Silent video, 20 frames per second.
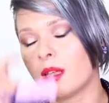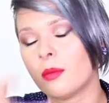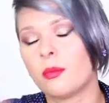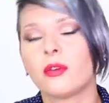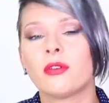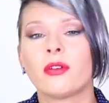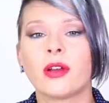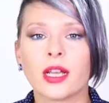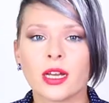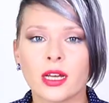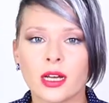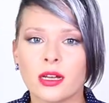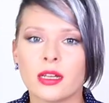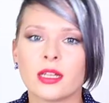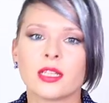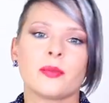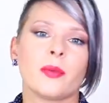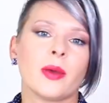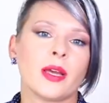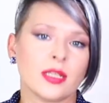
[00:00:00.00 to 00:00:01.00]

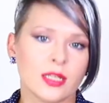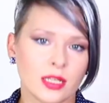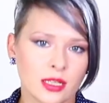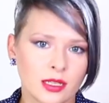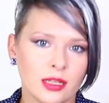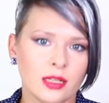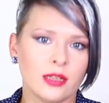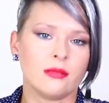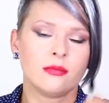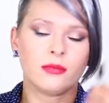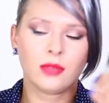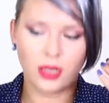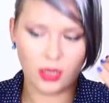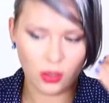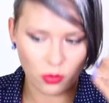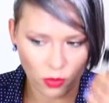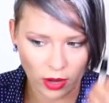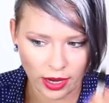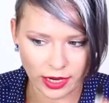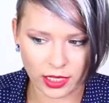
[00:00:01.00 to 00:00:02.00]
Meringa is basically
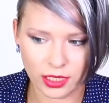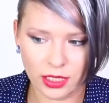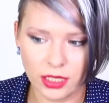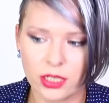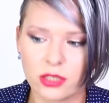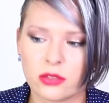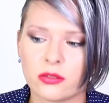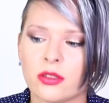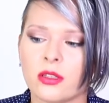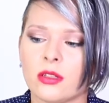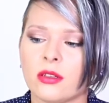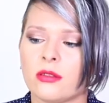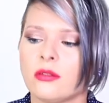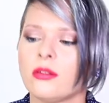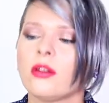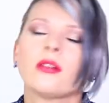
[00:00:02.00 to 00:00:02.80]
quite a literal,